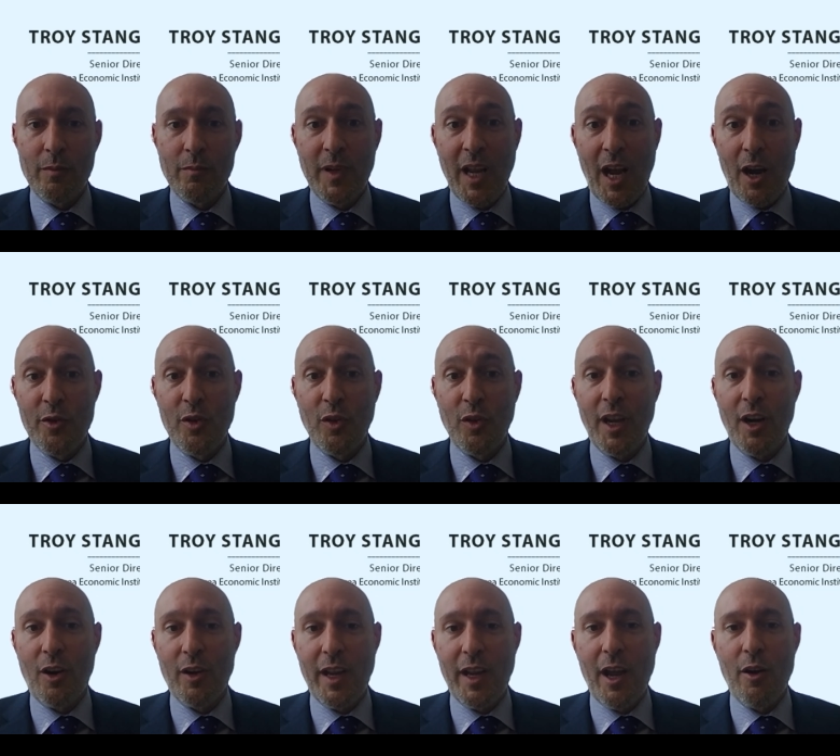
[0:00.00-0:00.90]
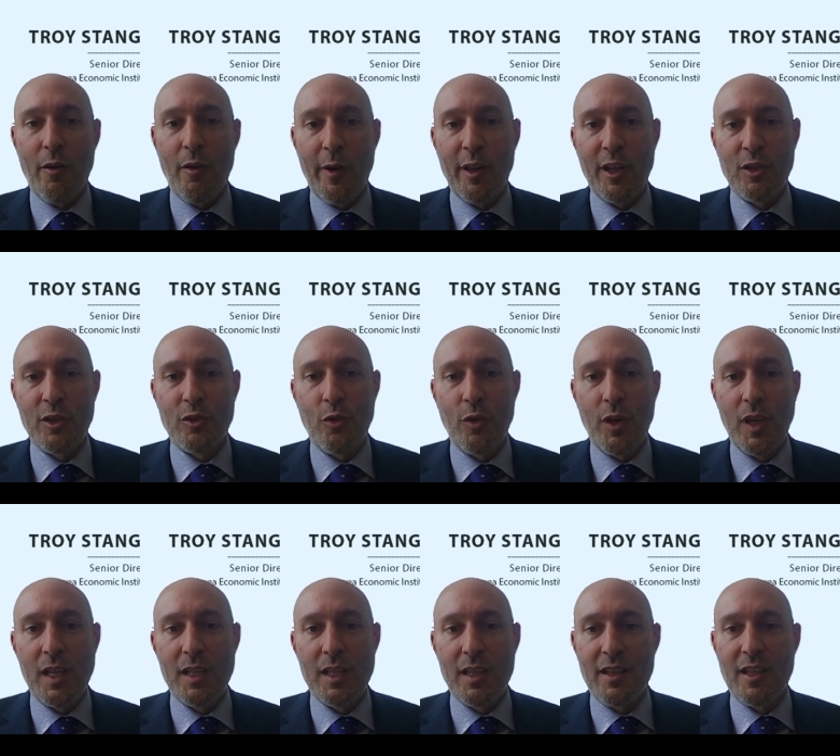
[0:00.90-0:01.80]
calculate our countervailing
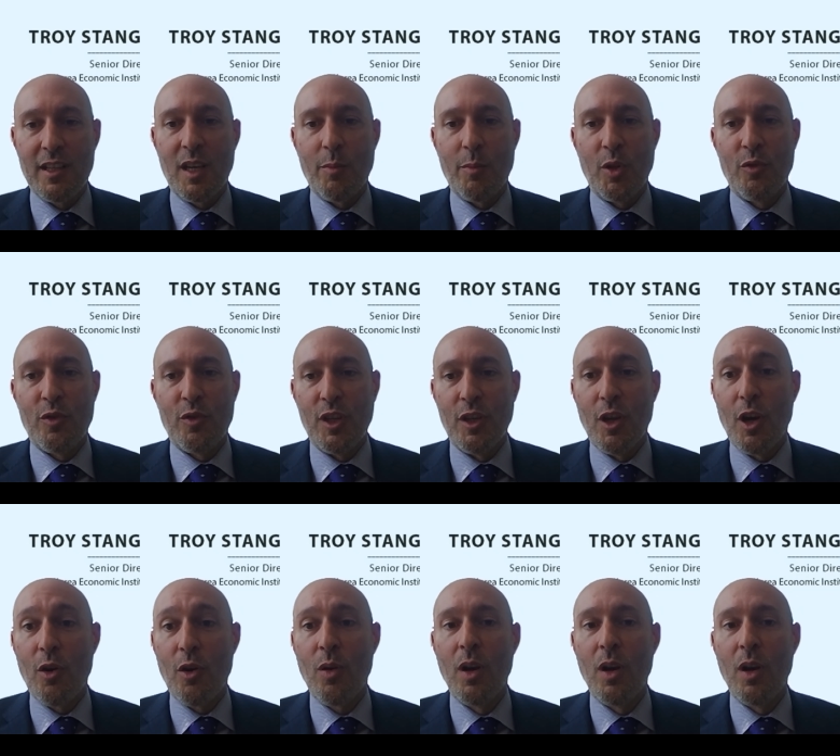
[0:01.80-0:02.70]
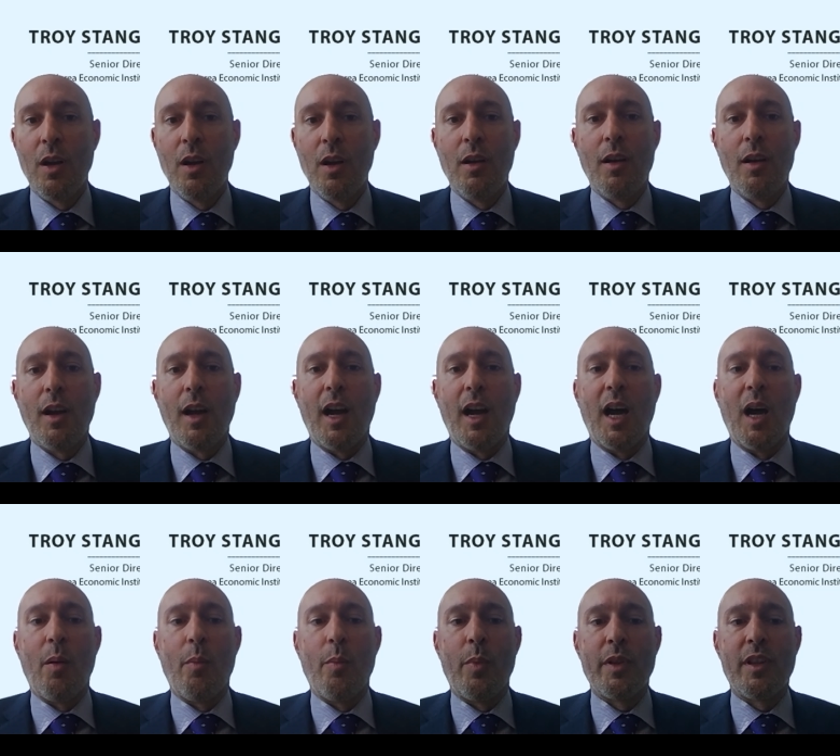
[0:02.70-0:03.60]
duties at the WTO,
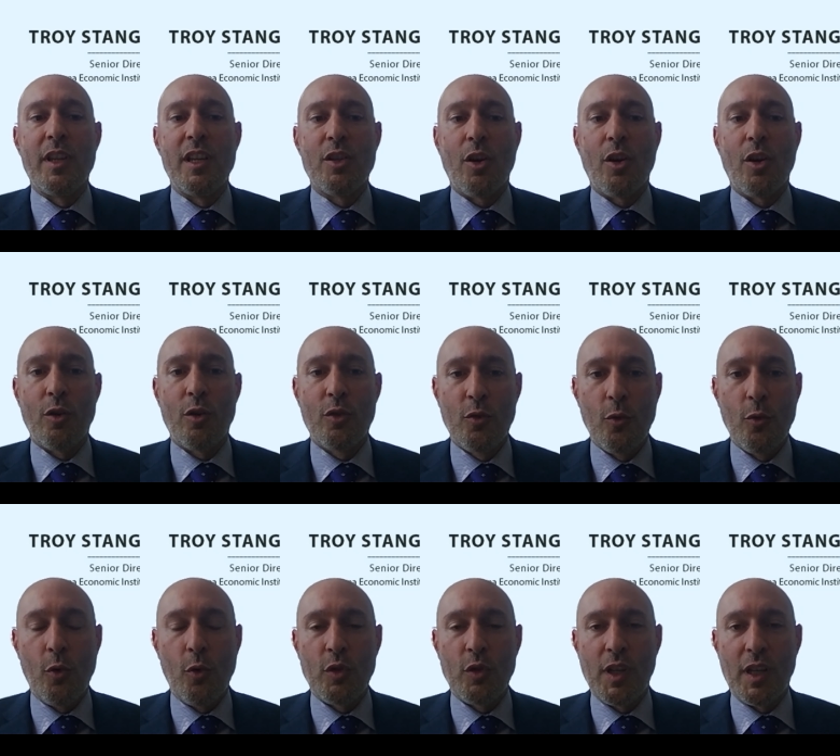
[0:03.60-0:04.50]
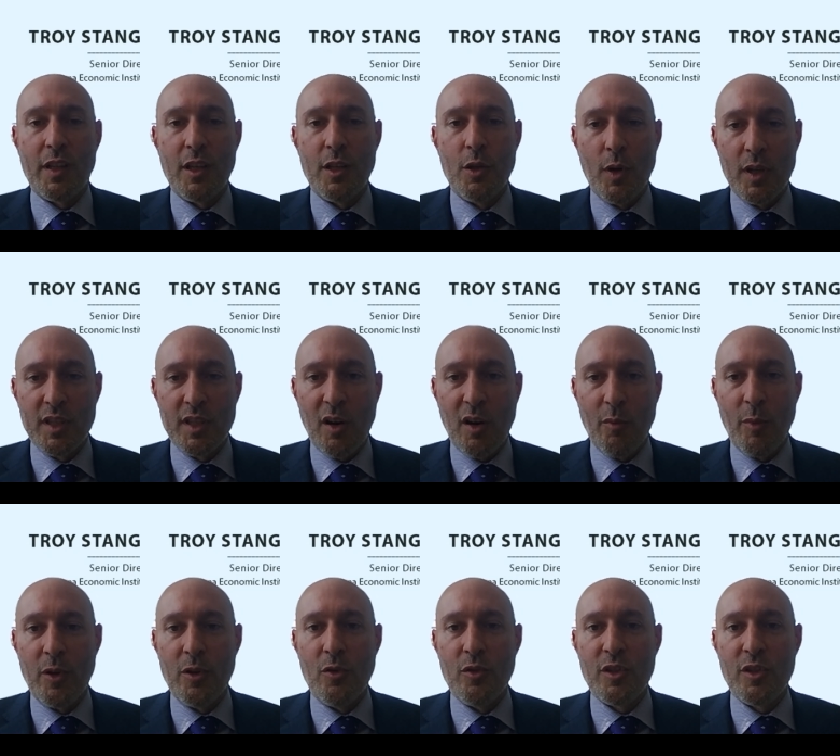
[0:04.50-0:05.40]
but these are tools that the US
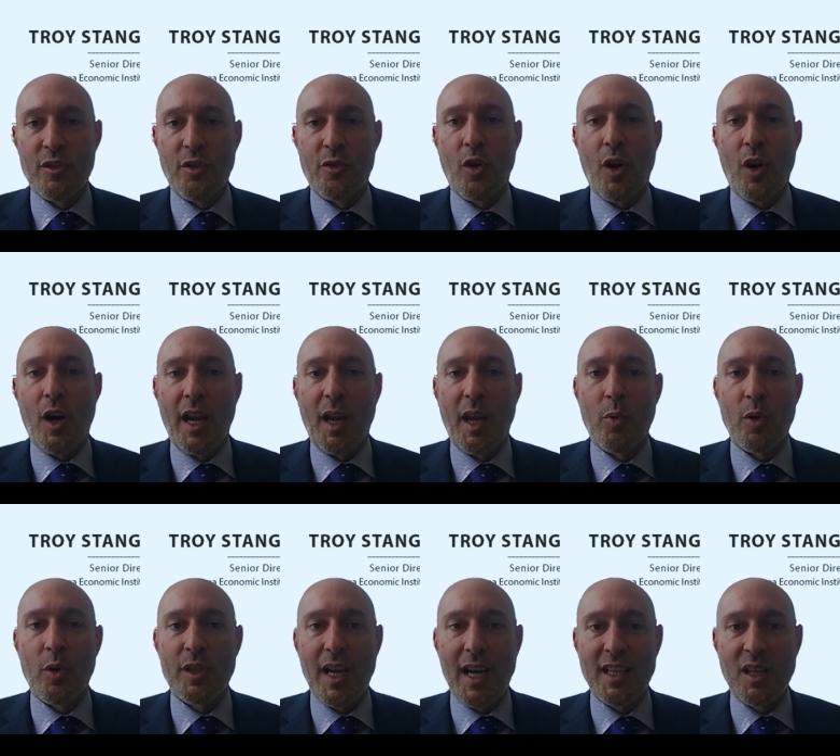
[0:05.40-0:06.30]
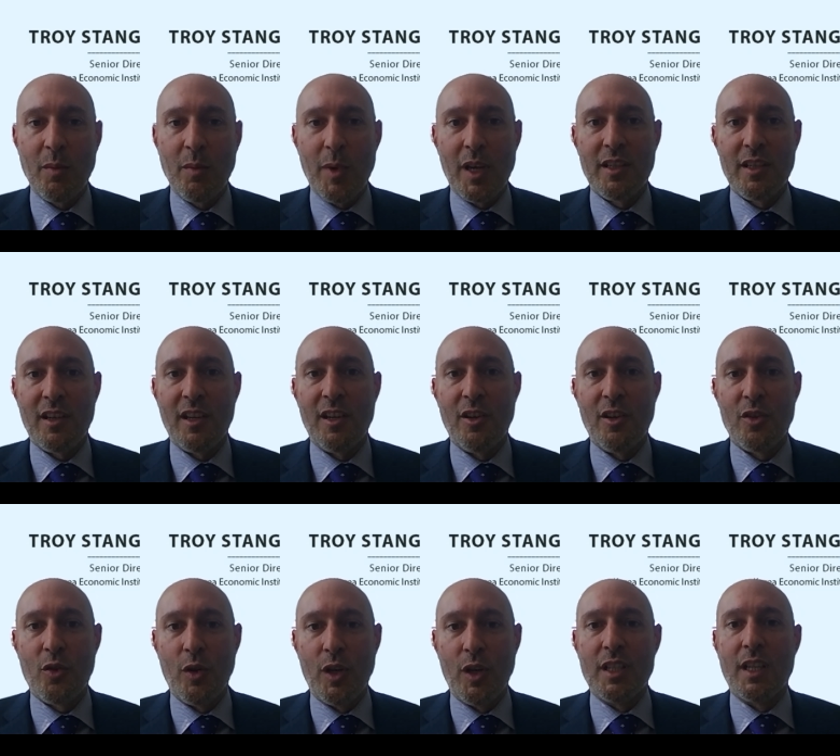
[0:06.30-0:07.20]
government uses to try and protect domestic
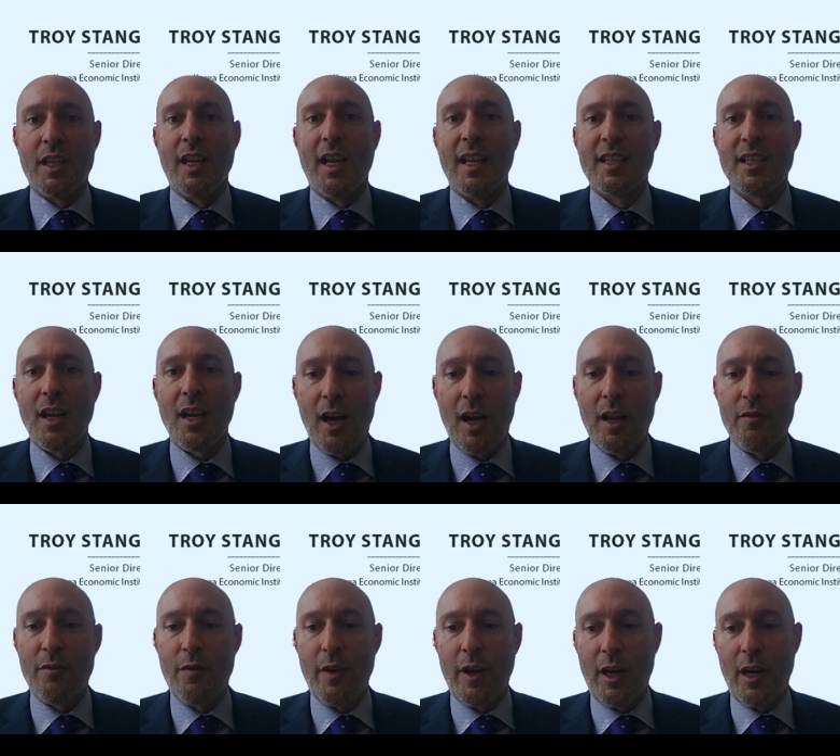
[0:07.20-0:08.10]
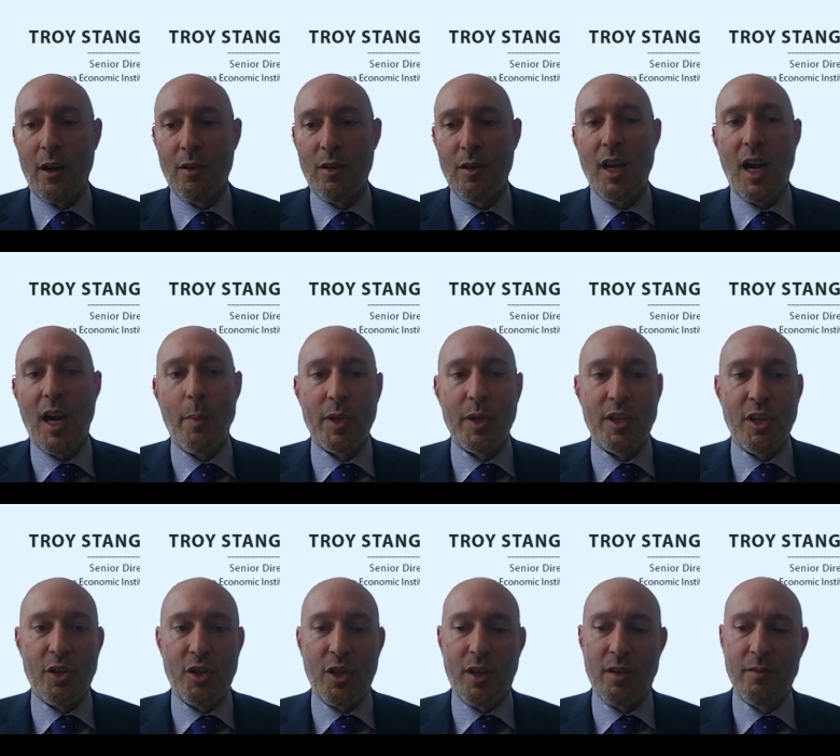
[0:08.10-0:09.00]
industries against unfair
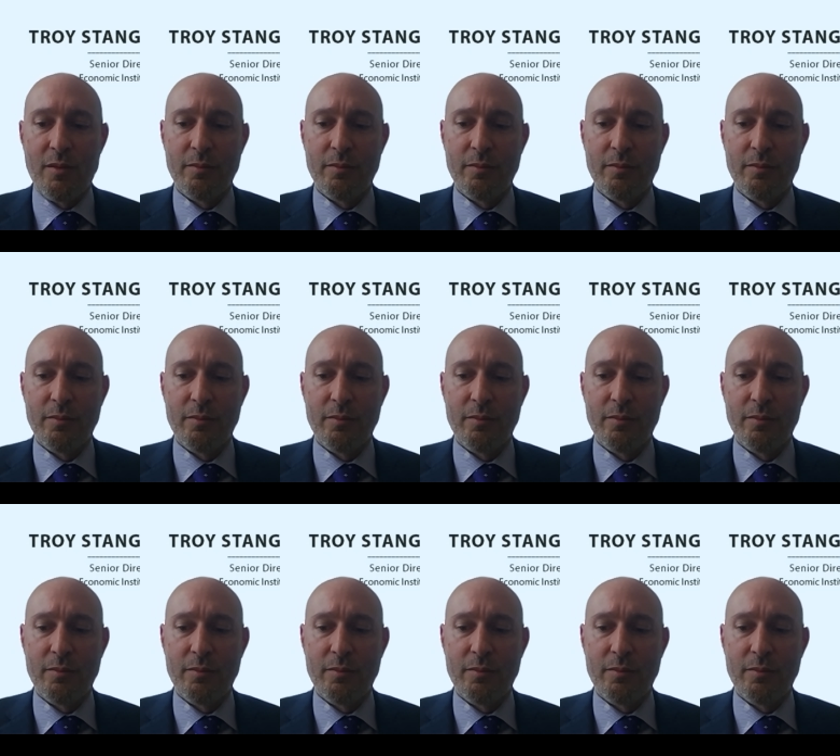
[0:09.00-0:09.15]
competition.